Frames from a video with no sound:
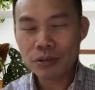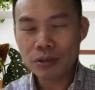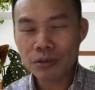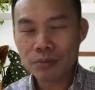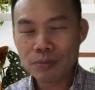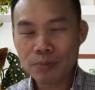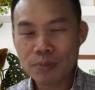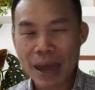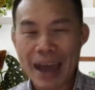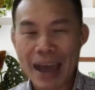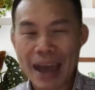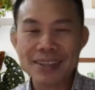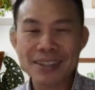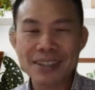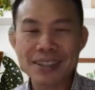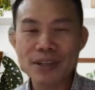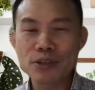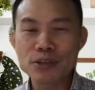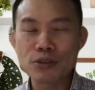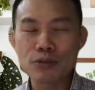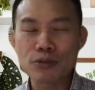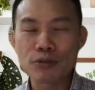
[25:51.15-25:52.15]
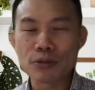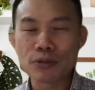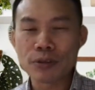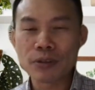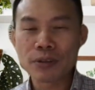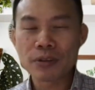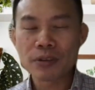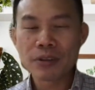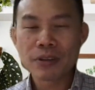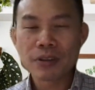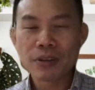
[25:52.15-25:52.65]
passing through,
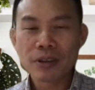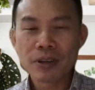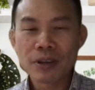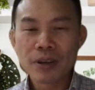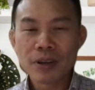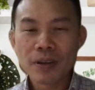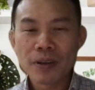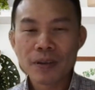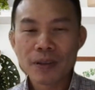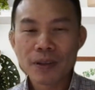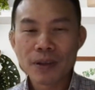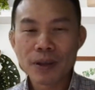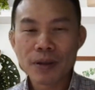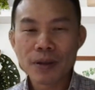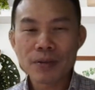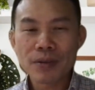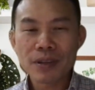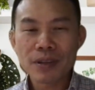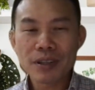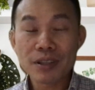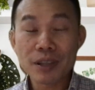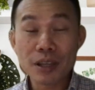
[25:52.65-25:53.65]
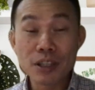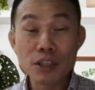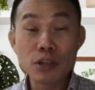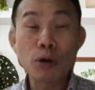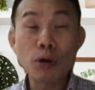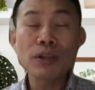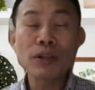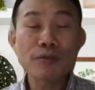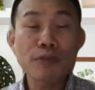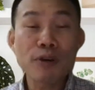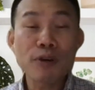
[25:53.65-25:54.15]
you know, it's
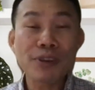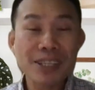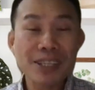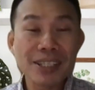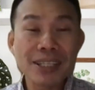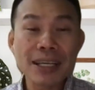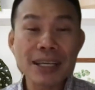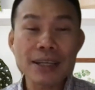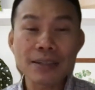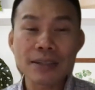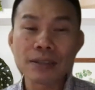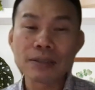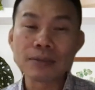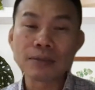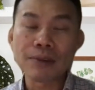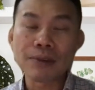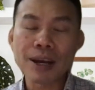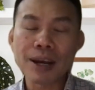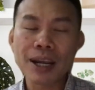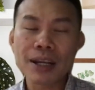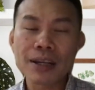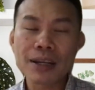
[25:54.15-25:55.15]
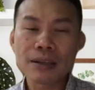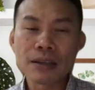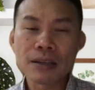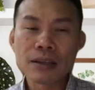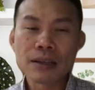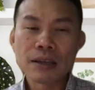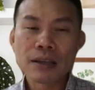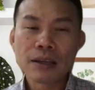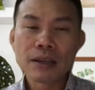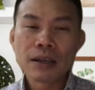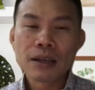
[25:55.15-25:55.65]
only for a season, right?
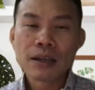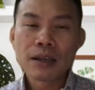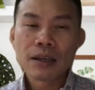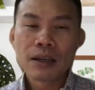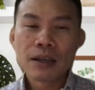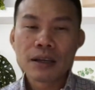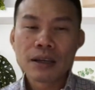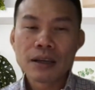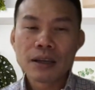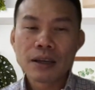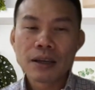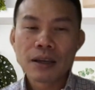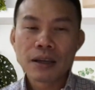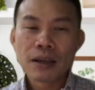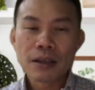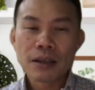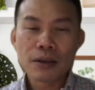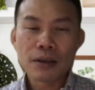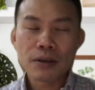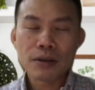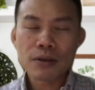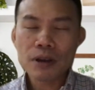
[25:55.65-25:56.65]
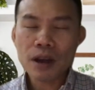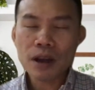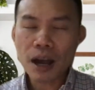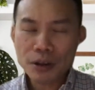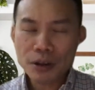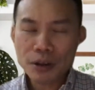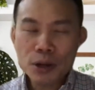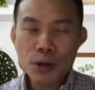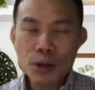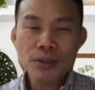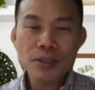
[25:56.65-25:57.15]
You know, God
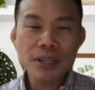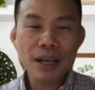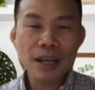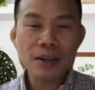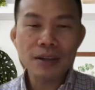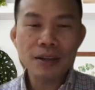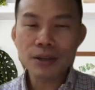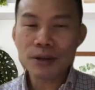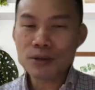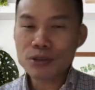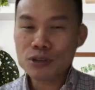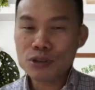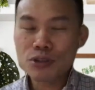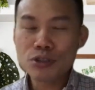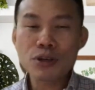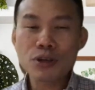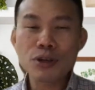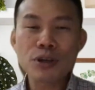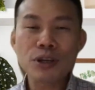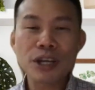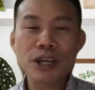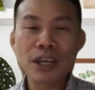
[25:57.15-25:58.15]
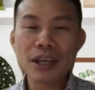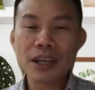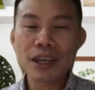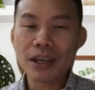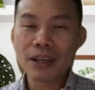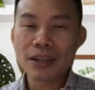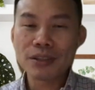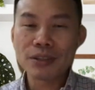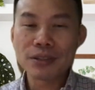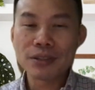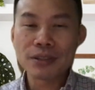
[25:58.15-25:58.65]
knows that, you know, journey,
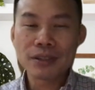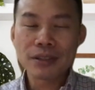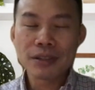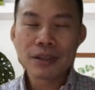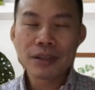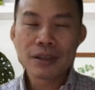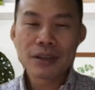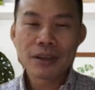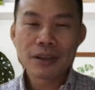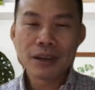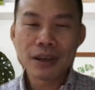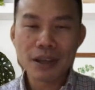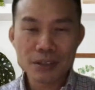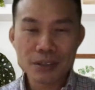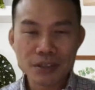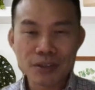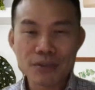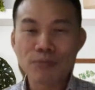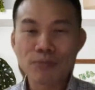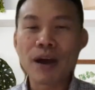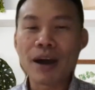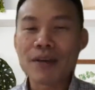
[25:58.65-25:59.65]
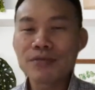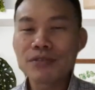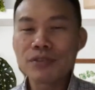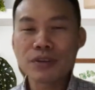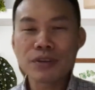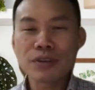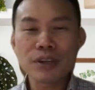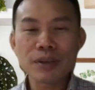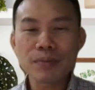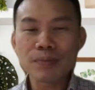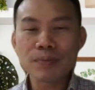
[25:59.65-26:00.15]
it's a rough
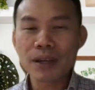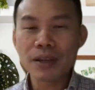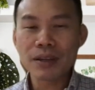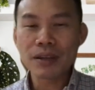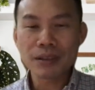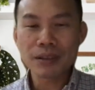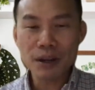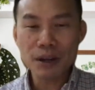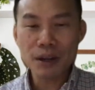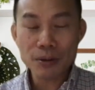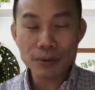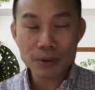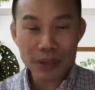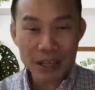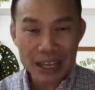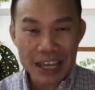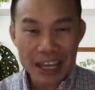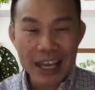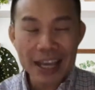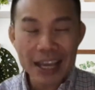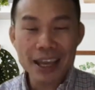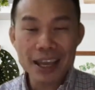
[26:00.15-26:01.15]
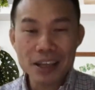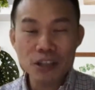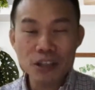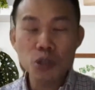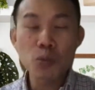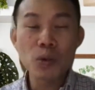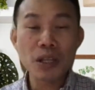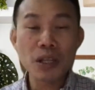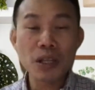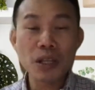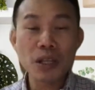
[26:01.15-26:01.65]
journey, but, you know, he is
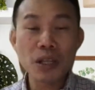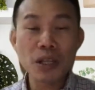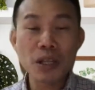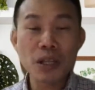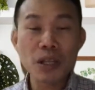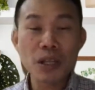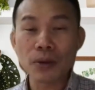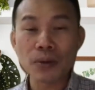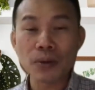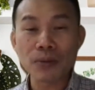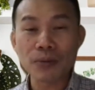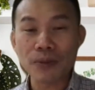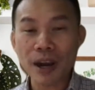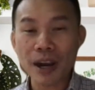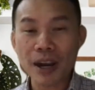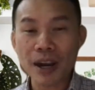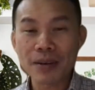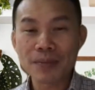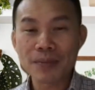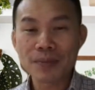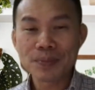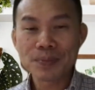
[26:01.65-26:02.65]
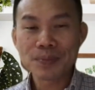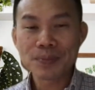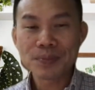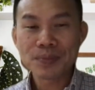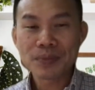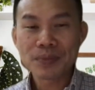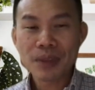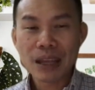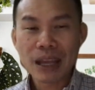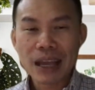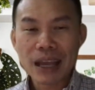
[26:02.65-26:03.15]
with you, right?
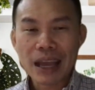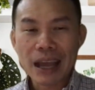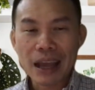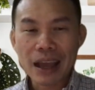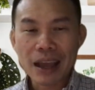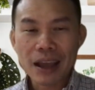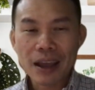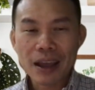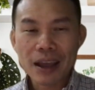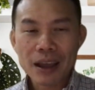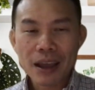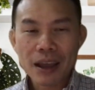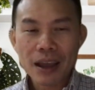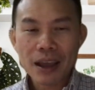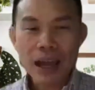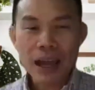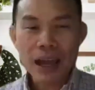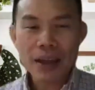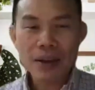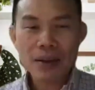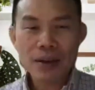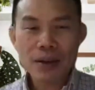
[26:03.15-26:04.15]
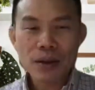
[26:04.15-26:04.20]
And